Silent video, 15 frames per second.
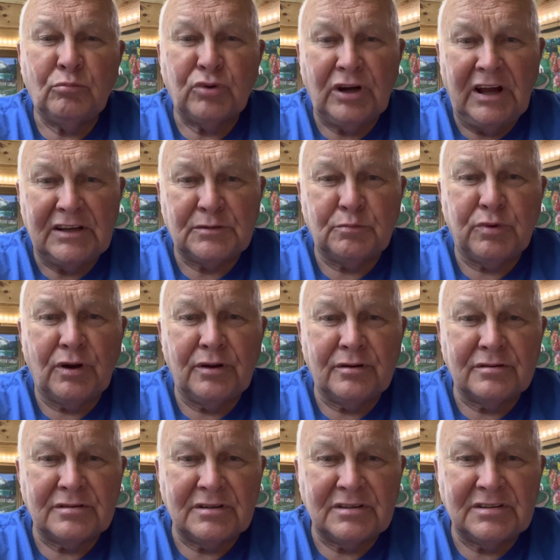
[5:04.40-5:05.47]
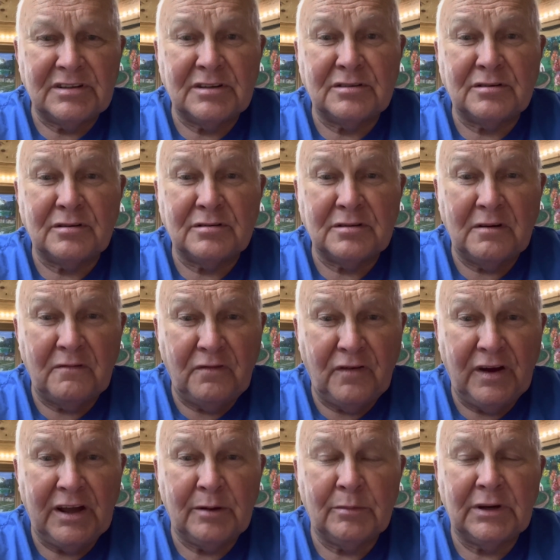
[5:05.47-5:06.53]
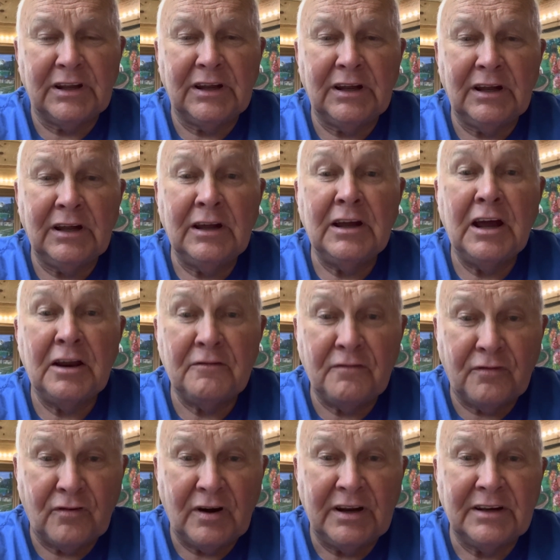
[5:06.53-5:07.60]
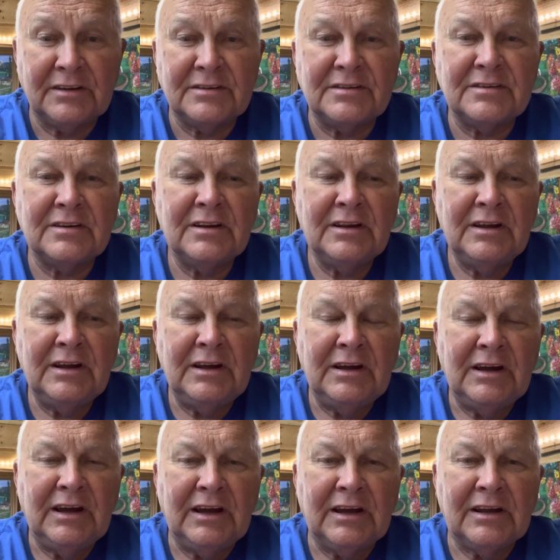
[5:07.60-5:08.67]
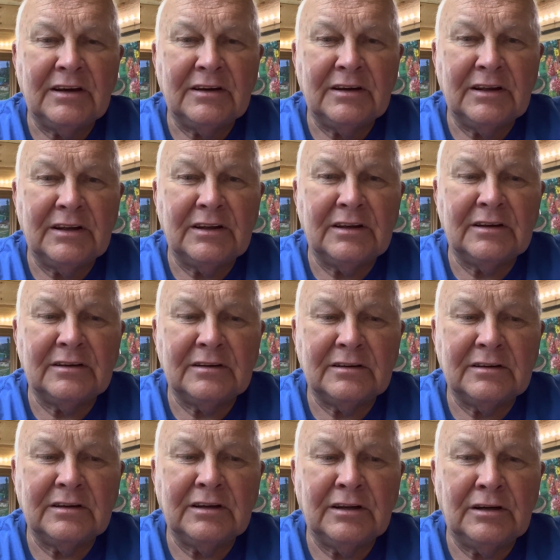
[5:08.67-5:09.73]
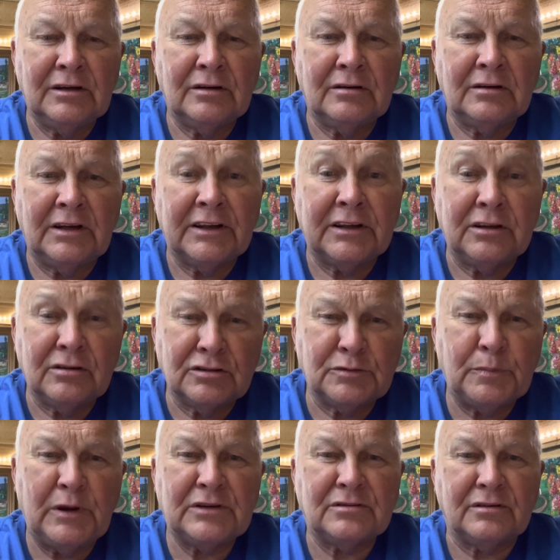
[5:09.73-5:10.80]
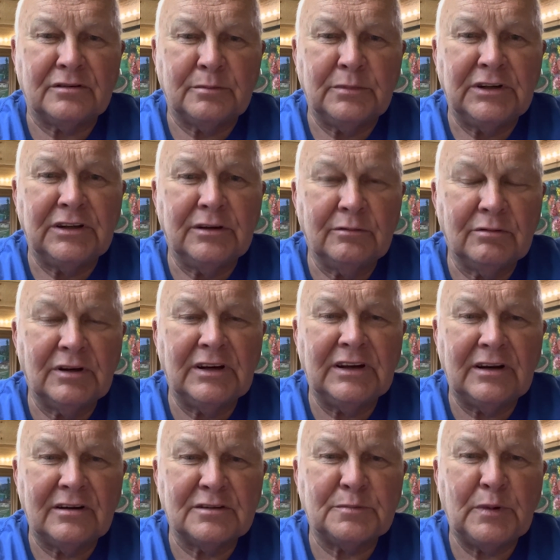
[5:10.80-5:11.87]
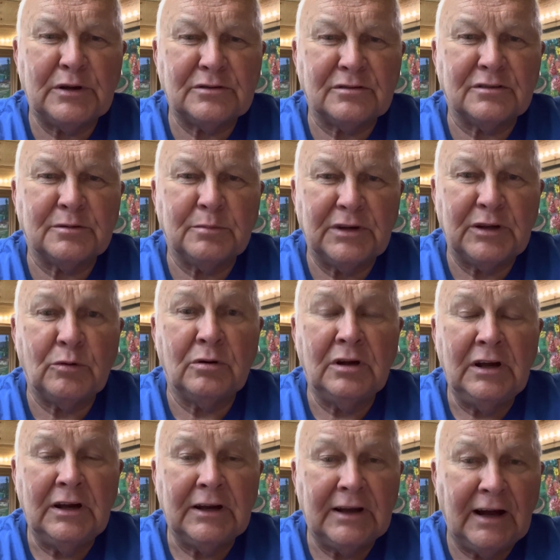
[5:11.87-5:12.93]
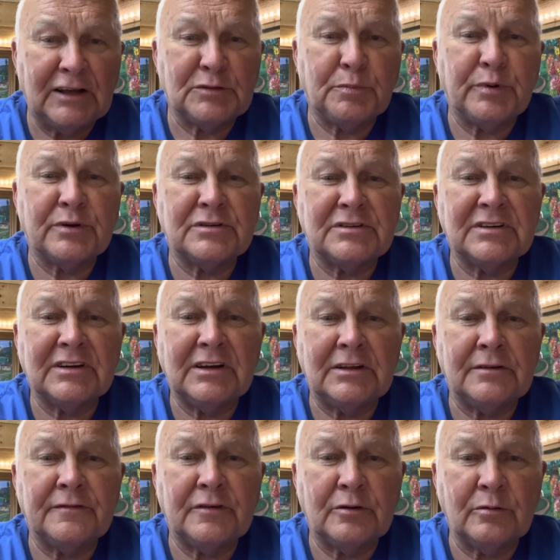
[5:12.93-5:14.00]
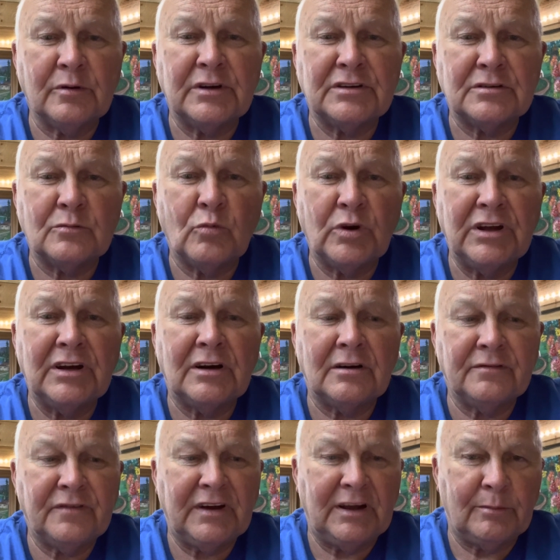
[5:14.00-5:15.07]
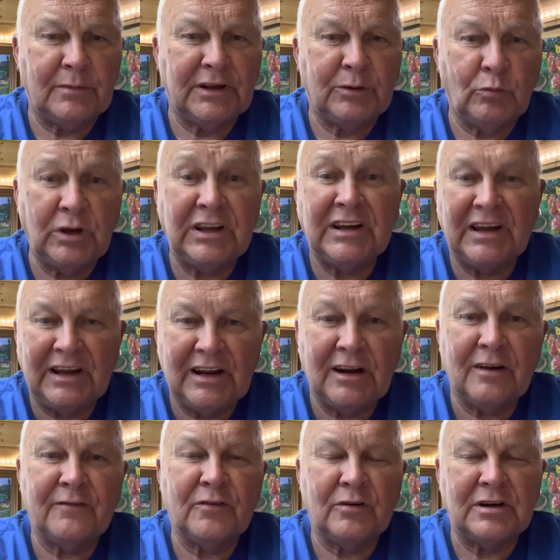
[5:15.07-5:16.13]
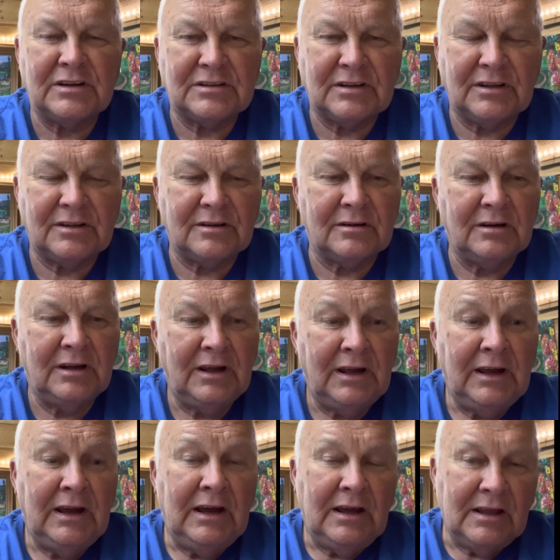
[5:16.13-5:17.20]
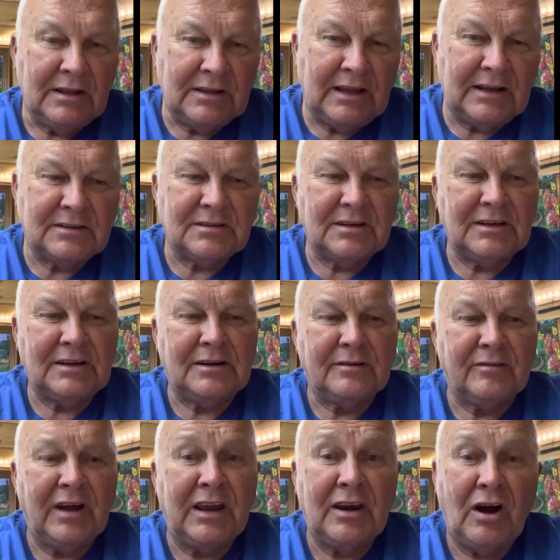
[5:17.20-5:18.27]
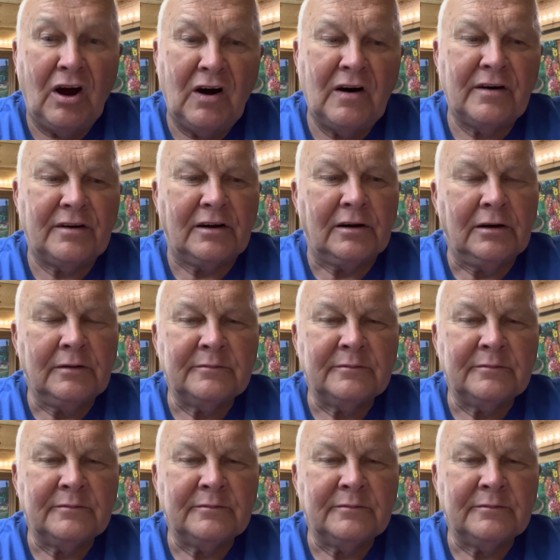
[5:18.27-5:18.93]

as brothers and sisters and family and friends. And, uh, you know, like you're special to me. You really are special to me. God's put us together for a reason. We are family. We care for each other. That's love and honor.